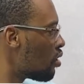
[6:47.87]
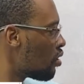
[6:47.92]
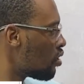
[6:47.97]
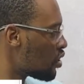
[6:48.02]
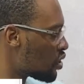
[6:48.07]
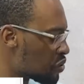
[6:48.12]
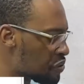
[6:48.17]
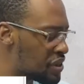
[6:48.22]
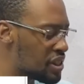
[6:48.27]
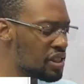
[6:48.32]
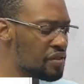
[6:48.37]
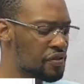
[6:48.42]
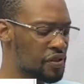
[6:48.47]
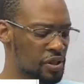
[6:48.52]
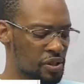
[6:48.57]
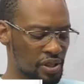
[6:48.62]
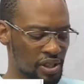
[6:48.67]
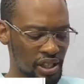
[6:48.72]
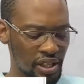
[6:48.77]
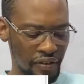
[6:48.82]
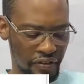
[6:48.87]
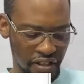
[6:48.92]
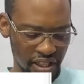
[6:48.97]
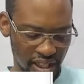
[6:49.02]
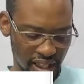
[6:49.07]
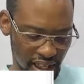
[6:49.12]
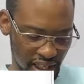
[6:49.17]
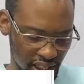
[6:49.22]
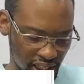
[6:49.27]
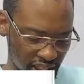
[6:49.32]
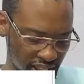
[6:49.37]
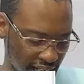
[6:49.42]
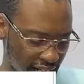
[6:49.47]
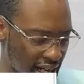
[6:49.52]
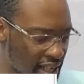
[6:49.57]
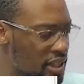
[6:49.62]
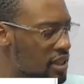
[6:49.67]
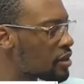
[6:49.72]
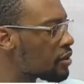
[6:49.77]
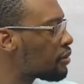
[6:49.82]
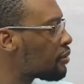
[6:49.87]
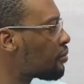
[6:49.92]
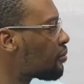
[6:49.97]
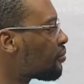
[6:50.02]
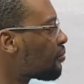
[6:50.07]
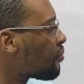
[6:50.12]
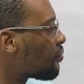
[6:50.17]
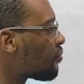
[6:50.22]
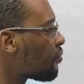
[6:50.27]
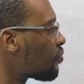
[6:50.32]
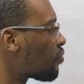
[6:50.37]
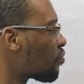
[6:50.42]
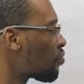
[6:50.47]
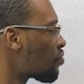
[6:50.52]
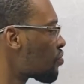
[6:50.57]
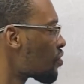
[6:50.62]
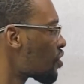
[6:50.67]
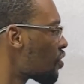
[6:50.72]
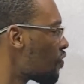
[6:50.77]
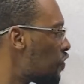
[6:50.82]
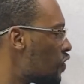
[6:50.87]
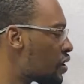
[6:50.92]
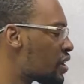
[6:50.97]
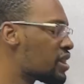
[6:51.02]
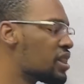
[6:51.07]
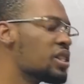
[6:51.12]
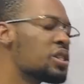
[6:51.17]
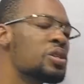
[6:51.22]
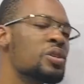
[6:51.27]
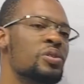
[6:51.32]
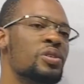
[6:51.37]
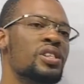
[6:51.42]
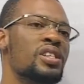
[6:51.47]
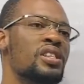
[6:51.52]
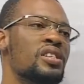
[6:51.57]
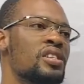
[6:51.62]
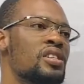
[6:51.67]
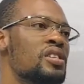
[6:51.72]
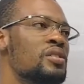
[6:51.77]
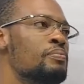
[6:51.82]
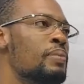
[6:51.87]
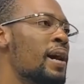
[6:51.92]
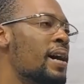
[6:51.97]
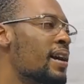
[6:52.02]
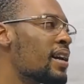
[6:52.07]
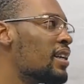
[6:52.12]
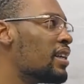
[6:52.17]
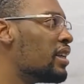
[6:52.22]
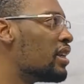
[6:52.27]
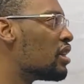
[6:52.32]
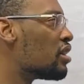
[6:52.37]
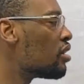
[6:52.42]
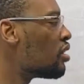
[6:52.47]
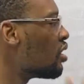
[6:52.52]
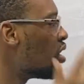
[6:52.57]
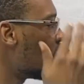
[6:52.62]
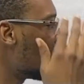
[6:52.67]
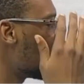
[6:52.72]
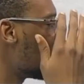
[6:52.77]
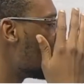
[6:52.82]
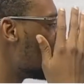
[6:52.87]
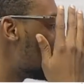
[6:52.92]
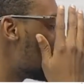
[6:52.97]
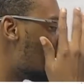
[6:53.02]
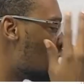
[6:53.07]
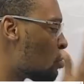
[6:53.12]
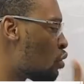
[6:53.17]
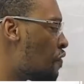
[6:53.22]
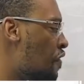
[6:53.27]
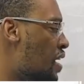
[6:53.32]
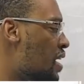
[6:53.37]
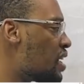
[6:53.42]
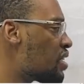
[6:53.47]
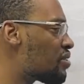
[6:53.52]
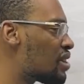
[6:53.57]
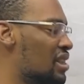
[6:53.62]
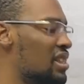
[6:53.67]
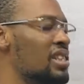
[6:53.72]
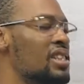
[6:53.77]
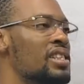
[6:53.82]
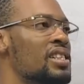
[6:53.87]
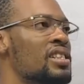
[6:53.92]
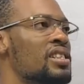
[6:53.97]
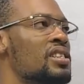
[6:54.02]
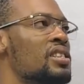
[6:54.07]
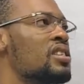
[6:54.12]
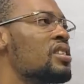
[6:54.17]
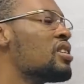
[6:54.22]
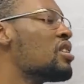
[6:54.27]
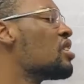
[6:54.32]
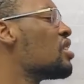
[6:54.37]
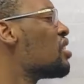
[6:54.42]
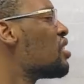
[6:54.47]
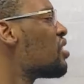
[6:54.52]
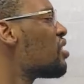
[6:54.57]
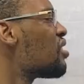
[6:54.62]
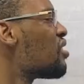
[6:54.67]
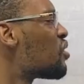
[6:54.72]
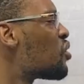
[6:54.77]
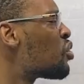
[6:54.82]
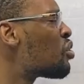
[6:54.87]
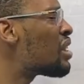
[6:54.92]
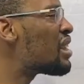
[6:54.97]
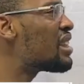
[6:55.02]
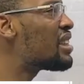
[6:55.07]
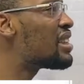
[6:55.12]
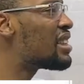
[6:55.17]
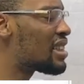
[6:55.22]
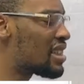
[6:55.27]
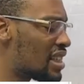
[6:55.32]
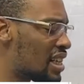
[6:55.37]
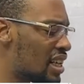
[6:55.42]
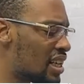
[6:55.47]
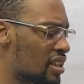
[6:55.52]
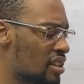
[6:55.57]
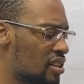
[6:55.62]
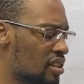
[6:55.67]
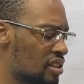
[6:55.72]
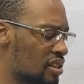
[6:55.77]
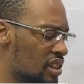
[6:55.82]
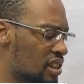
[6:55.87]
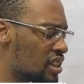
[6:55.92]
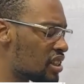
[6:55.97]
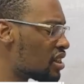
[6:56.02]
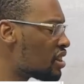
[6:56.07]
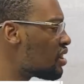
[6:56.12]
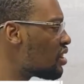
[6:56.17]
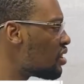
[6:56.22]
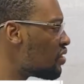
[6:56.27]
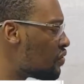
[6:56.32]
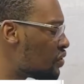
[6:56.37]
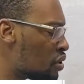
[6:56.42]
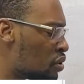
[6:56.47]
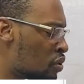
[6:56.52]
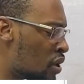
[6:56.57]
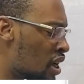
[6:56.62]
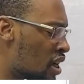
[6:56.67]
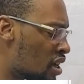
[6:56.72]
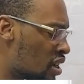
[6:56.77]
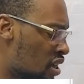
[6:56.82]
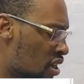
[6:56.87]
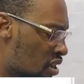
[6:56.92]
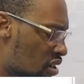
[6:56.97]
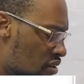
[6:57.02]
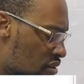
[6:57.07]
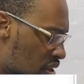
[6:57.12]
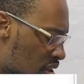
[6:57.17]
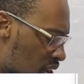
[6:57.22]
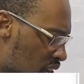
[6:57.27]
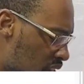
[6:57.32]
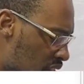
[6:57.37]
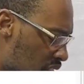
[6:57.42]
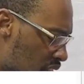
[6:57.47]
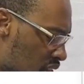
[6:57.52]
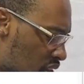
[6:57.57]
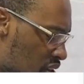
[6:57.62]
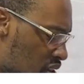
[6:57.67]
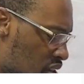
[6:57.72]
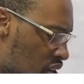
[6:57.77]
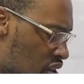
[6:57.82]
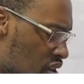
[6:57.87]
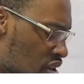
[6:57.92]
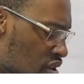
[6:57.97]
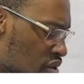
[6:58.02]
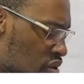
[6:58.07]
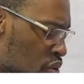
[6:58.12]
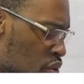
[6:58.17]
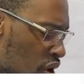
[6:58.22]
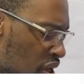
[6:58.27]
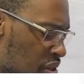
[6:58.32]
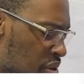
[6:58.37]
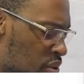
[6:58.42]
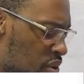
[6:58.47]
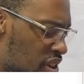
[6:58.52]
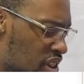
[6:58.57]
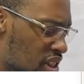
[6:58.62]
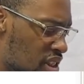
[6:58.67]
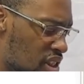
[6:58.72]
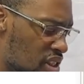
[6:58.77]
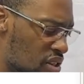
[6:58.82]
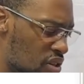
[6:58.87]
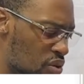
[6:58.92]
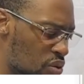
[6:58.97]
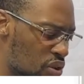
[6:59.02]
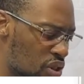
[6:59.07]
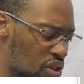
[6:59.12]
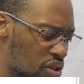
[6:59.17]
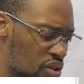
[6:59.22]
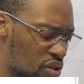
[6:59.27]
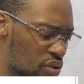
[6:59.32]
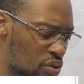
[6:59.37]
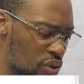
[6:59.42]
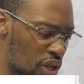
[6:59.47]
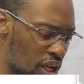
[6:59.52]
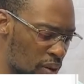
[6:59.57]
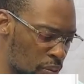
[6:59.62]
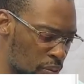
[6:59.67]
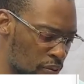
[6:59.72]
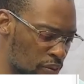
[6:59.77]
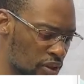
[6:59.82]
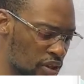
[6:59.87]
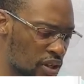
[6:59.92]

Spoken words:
You've seen for yourself once again that for resistors in parallel, the equivalent resistance is usually lesser than the individual resistance. So what do you think is going to happen?